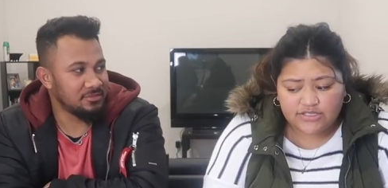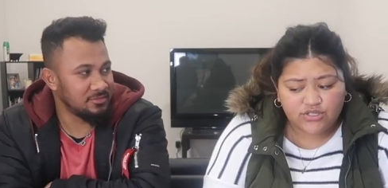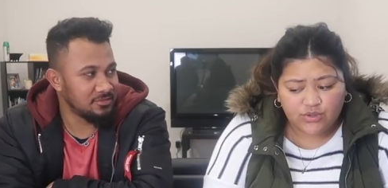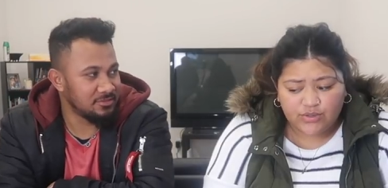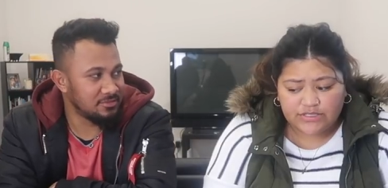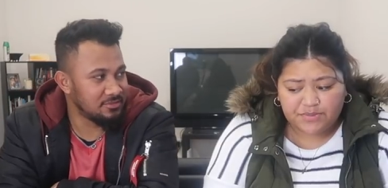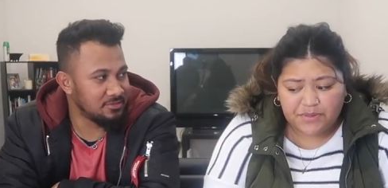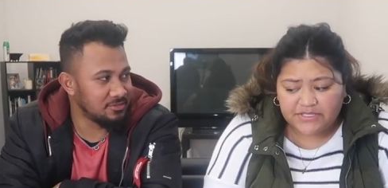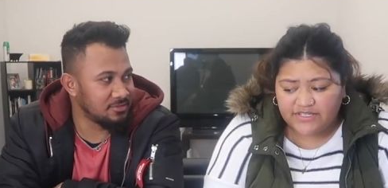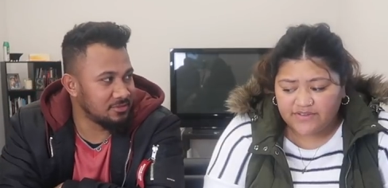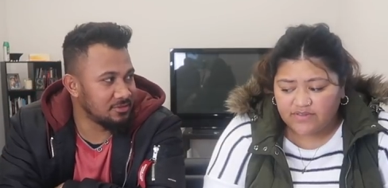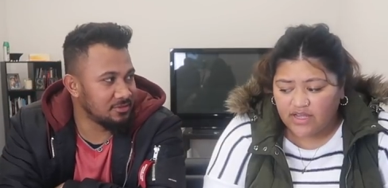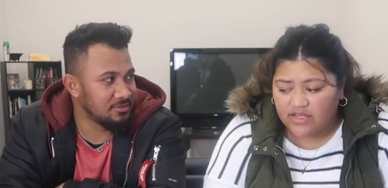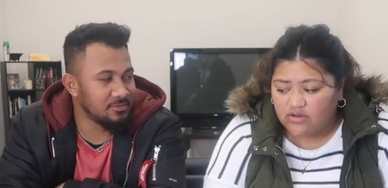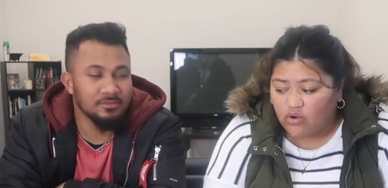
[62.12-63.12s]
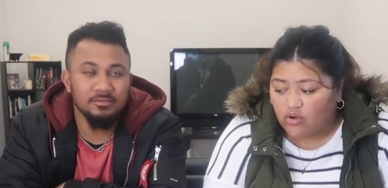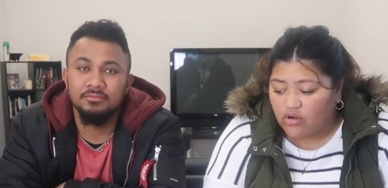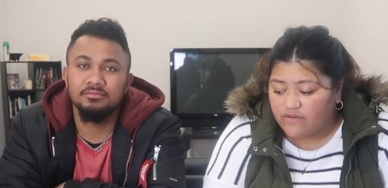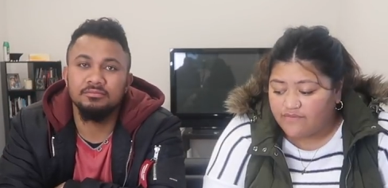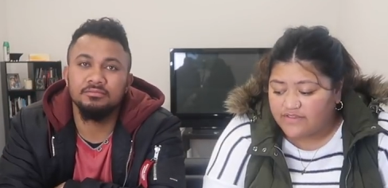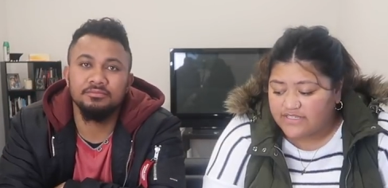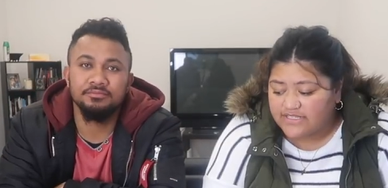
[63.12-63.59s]
Speaker 1: too expensive like
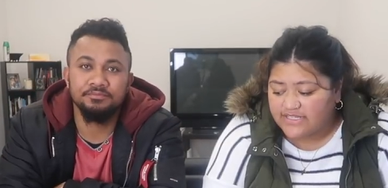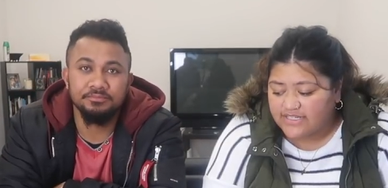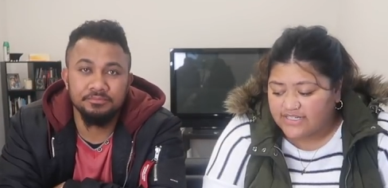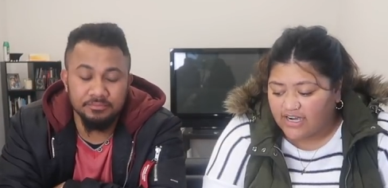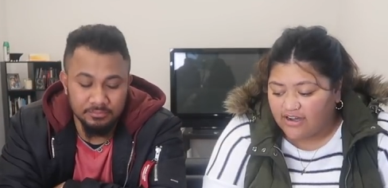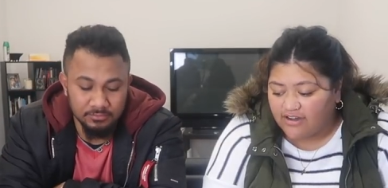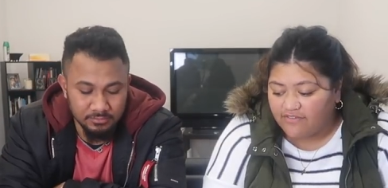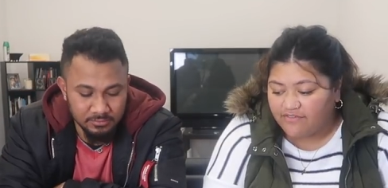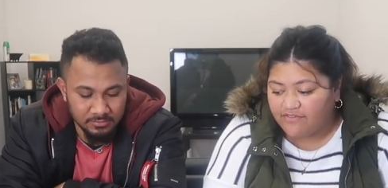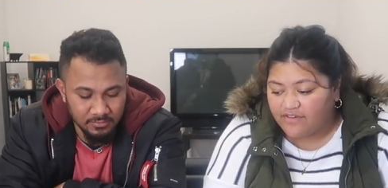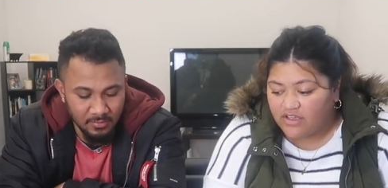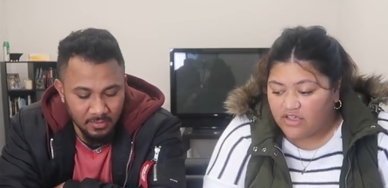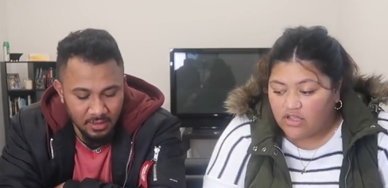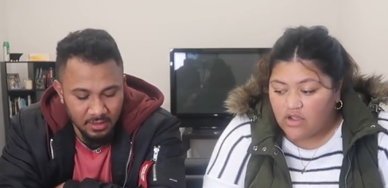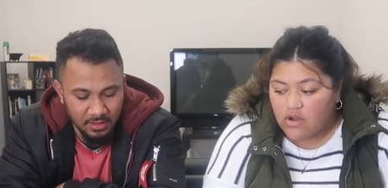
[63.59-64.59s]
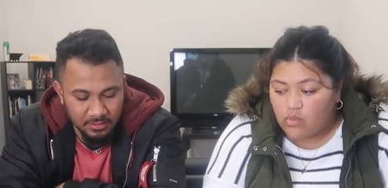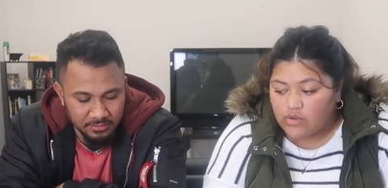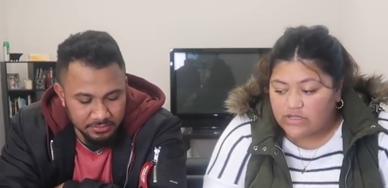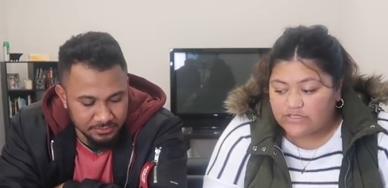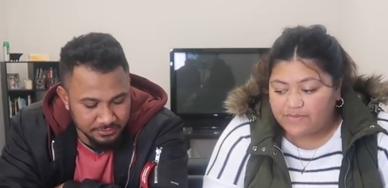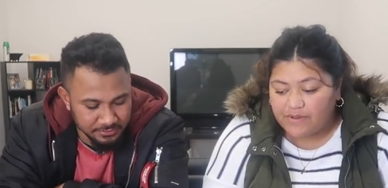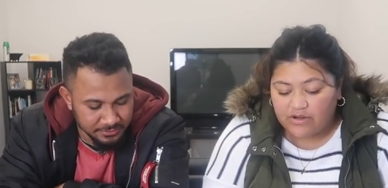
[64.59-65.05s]
all of this stuff
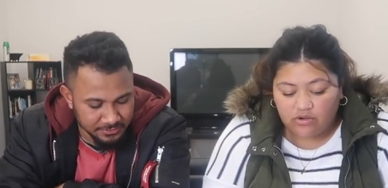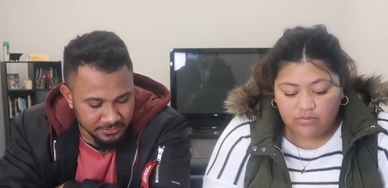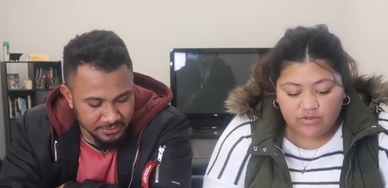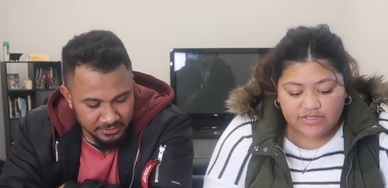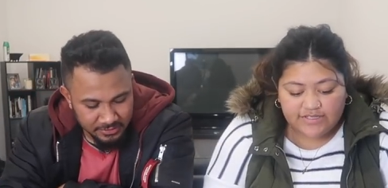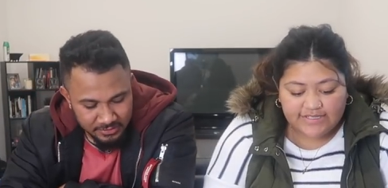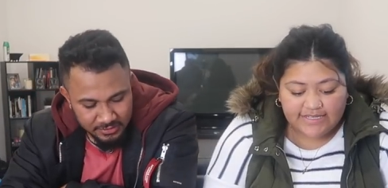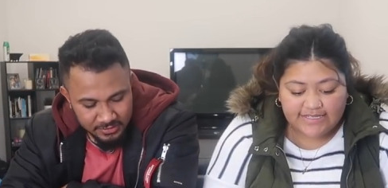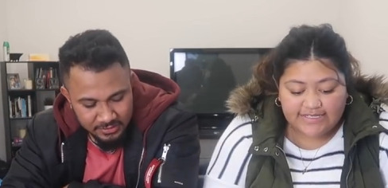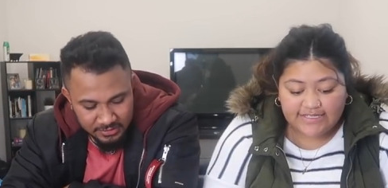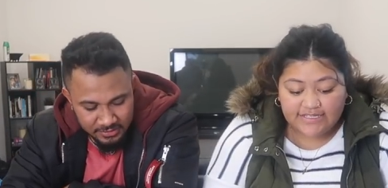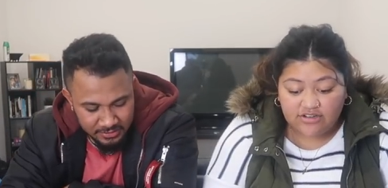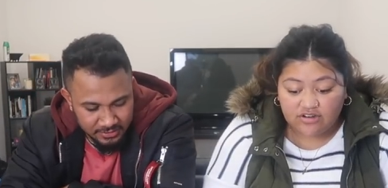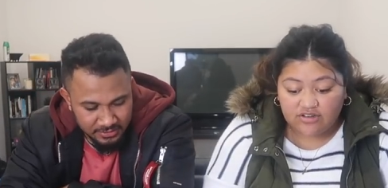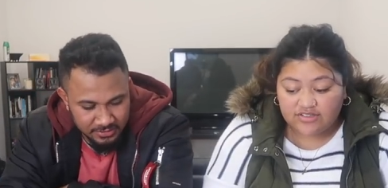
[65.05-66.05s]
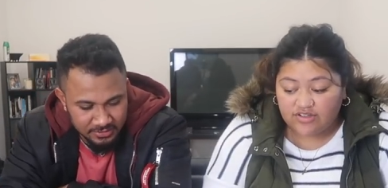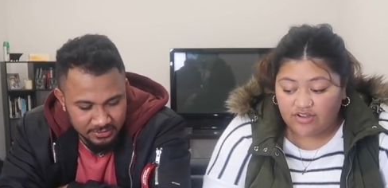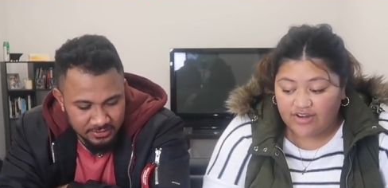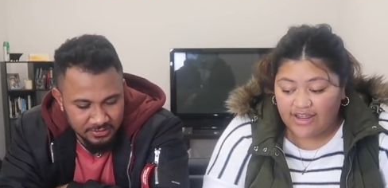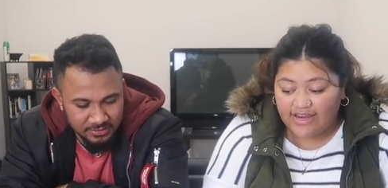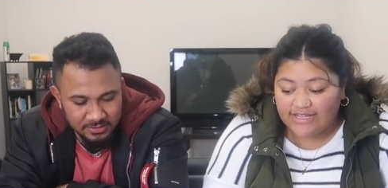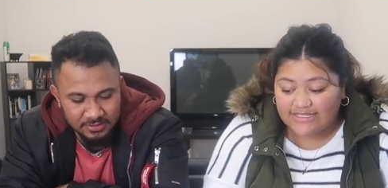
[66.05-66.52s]
we spent almost $60
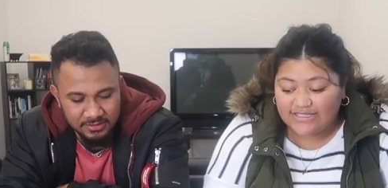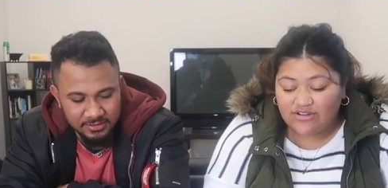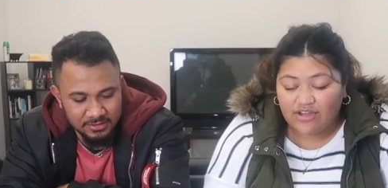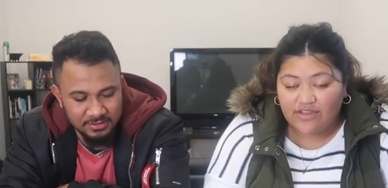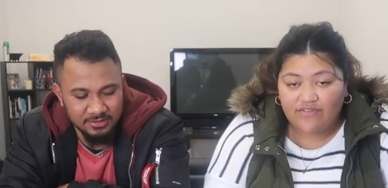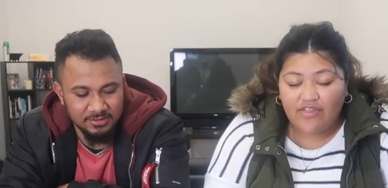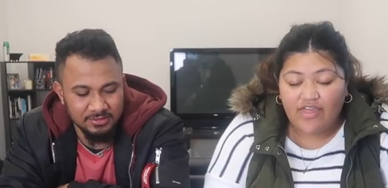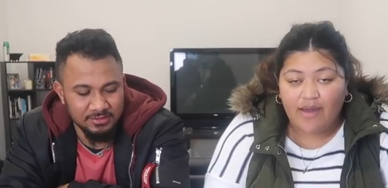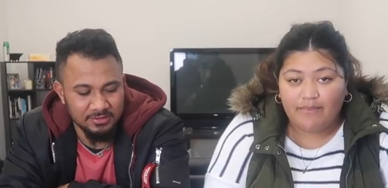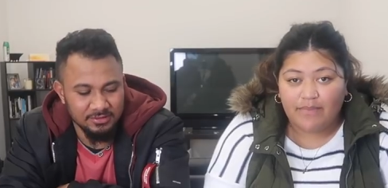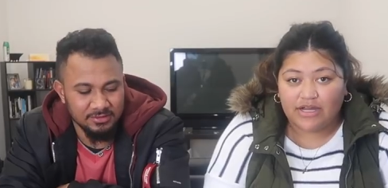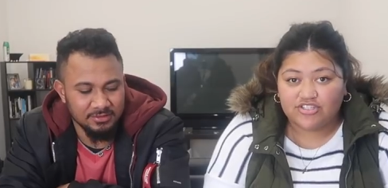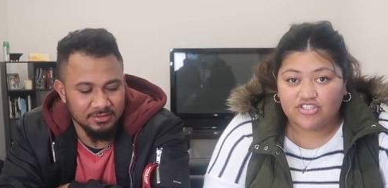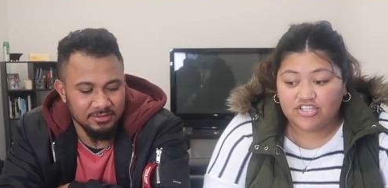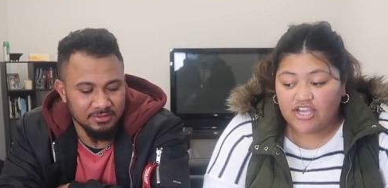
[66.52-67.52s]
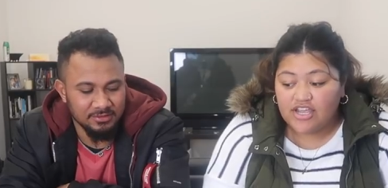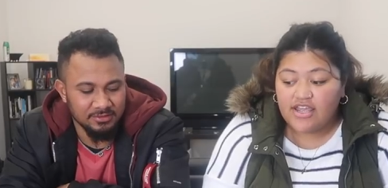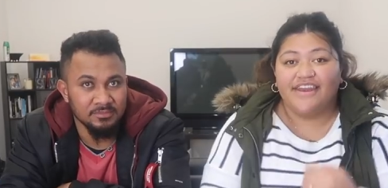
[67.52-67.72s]
on and it's not even that much.